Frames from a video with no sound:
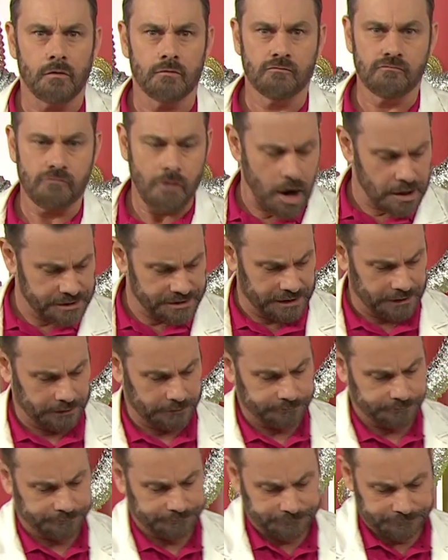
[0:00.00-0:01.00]
writing.
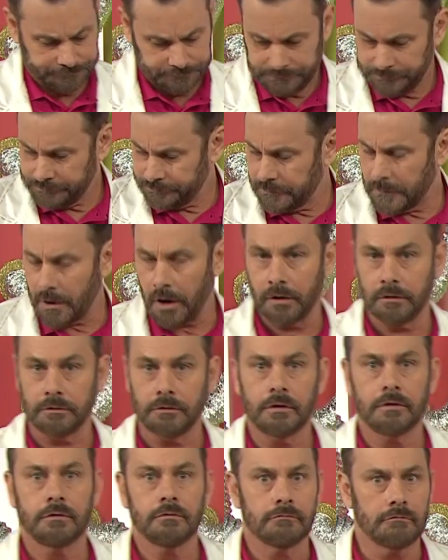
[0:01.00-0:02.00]
I'll
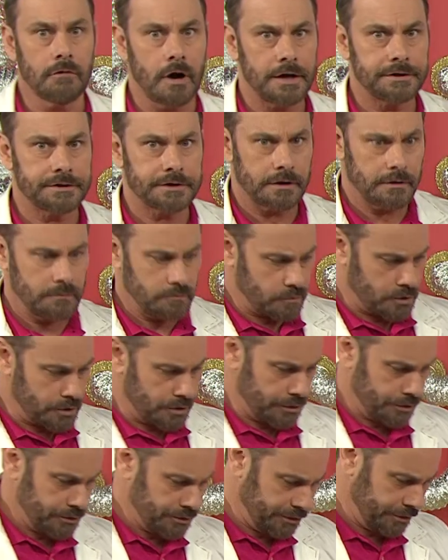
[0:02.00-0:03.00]
write a
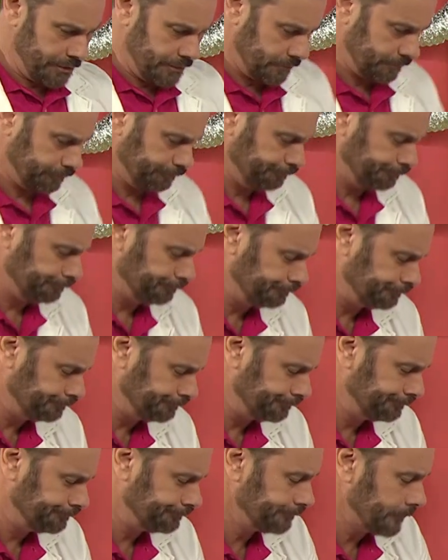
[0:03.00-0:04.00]
word.
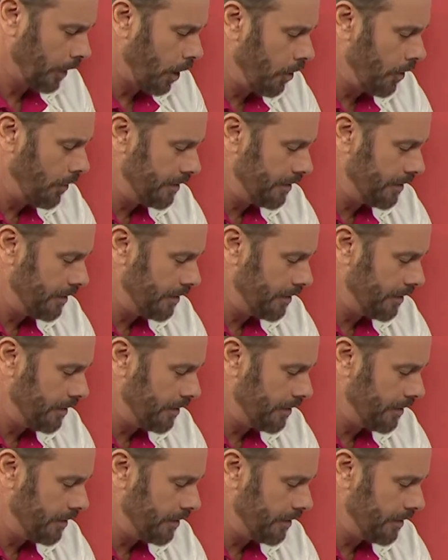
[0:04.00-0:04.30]
Oh,